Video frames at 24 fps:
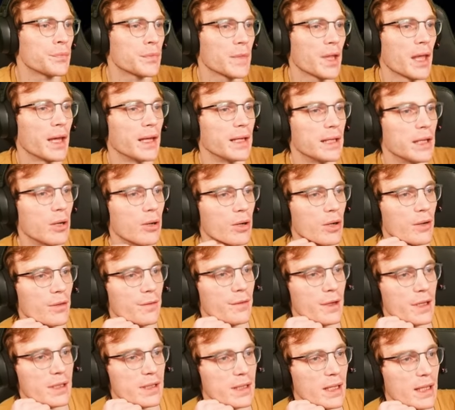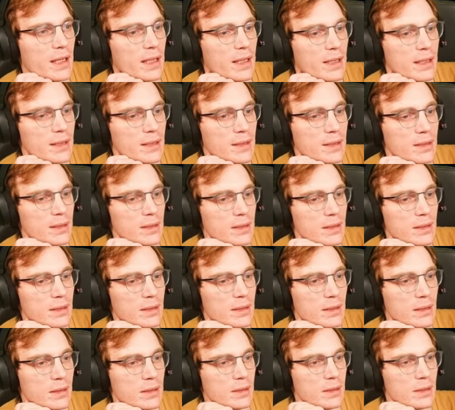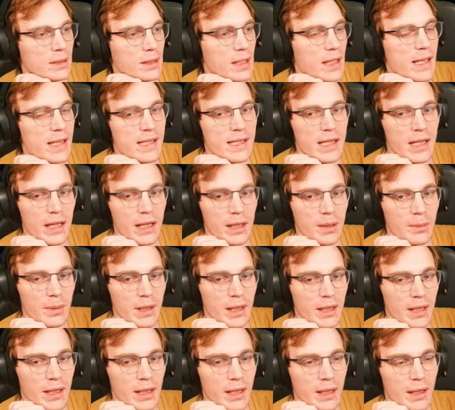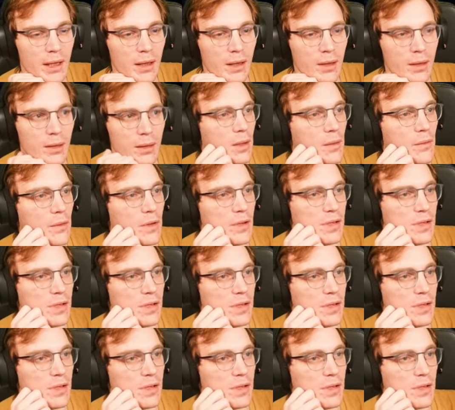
Okay, now i got to find Dad. Is he going to be here, though?